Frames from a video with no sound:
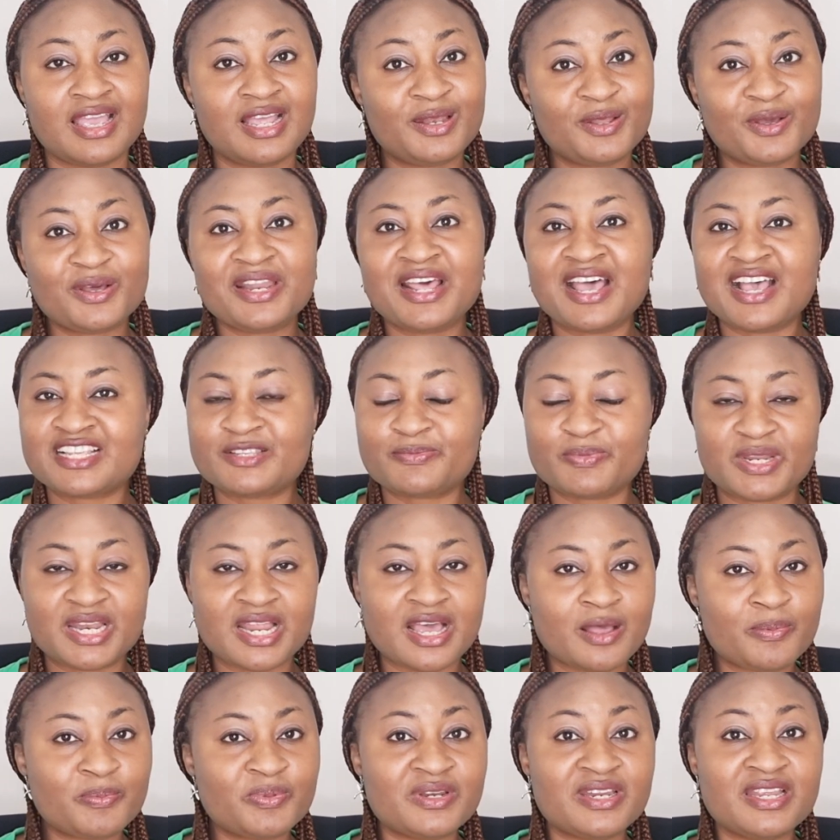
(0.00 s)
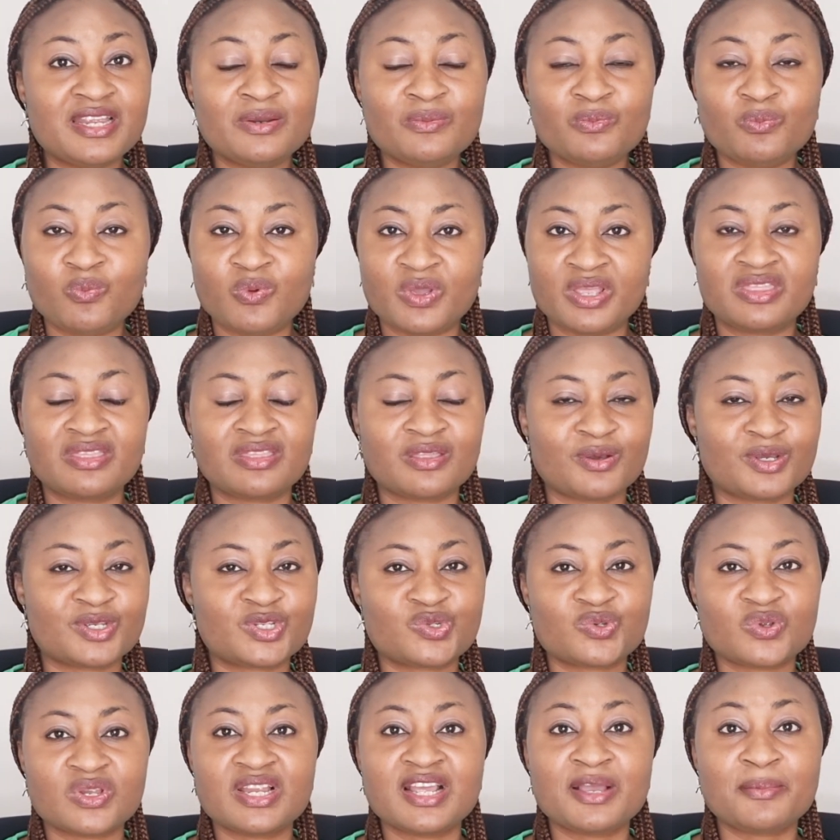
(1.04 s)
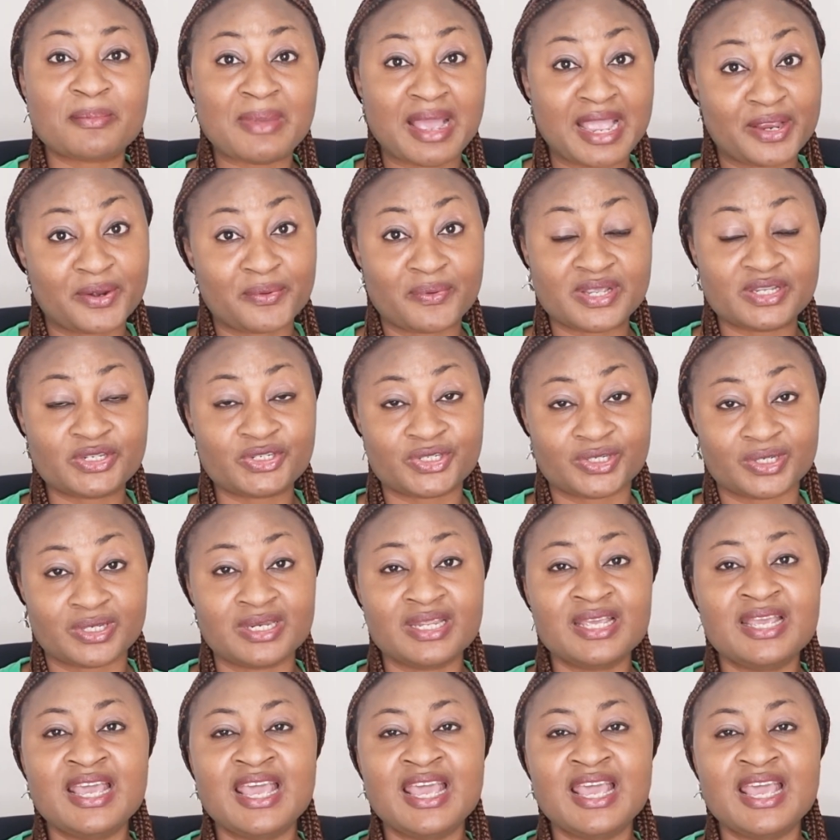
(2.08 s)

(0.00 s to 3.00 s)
lot has been happening with Australian migration,